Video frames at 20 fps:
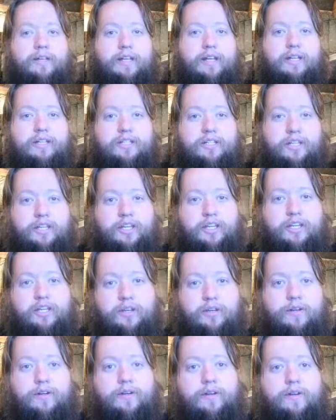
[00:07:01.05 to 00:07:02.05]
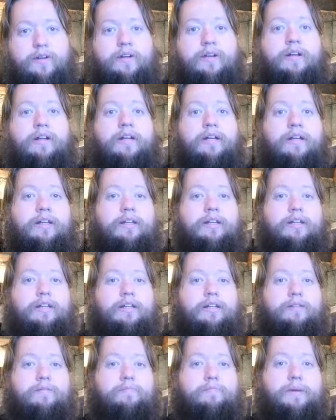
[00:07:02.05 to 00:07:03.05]
secure
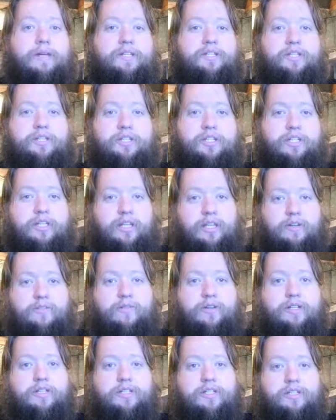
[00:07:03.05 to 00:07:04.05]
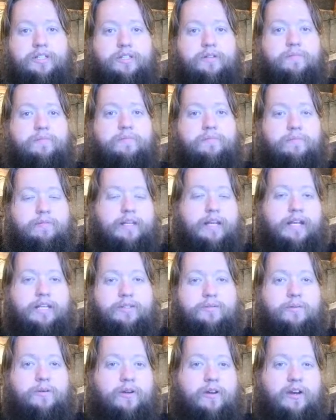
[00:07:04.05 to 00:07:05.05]
message delivery system, that's
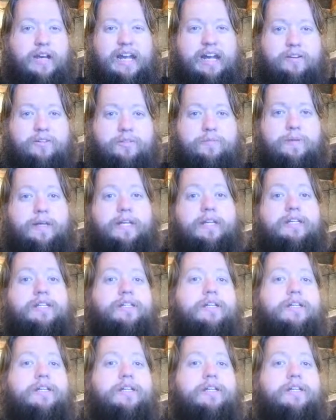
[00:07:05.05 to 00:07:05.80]
what our house makes.